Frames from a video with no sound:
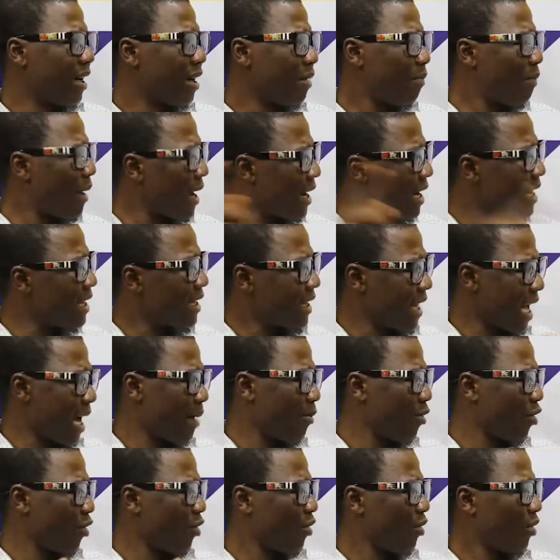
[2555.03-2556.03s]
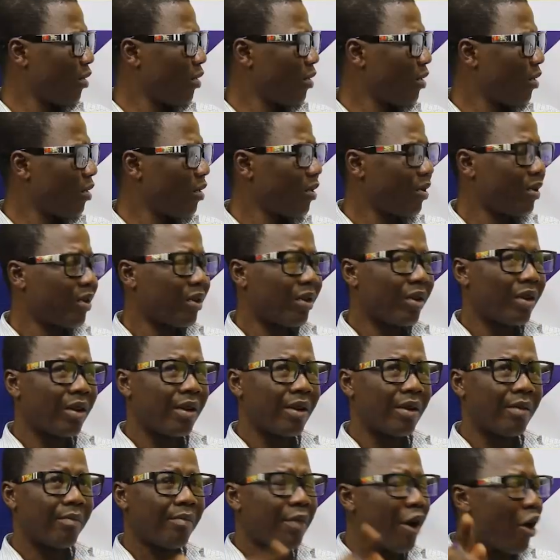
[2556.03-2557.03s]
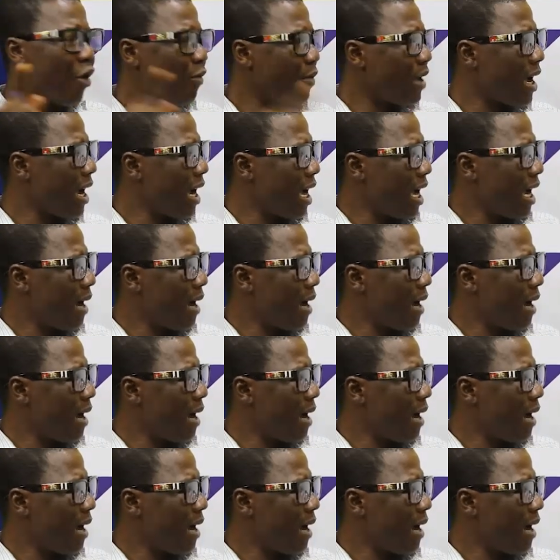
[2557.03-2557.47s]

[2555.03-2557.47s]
But this time no. Bawumia